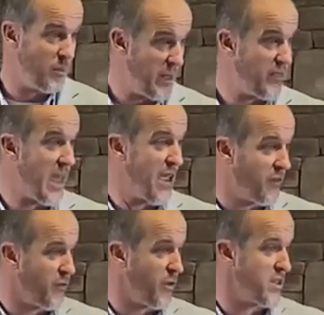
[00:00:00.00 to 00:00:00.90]
be thankful
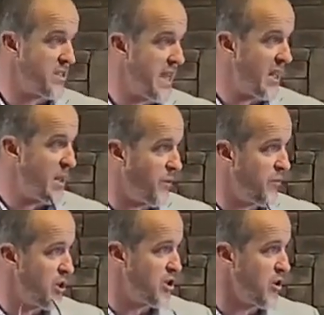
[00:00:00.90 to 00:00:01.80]
for this daily
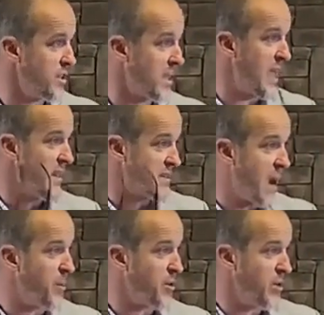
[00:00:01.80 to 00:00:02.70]
provision or this and this
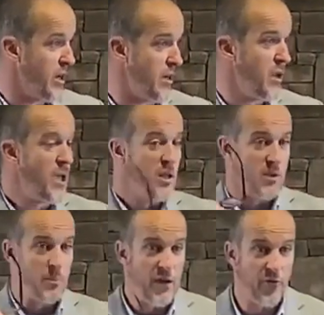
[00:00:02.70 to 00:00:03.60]
opportunity to
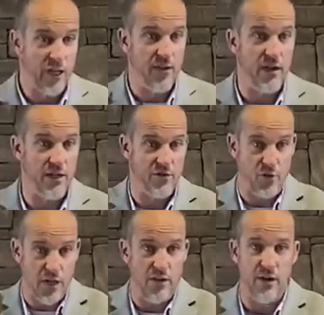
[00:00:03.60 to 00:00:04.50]
be forgiven and to
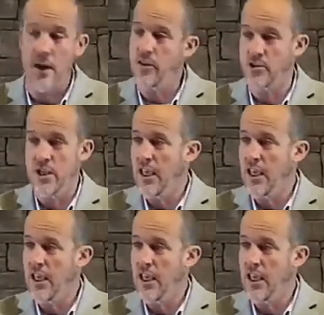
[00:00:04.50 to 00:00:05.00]
forgive others.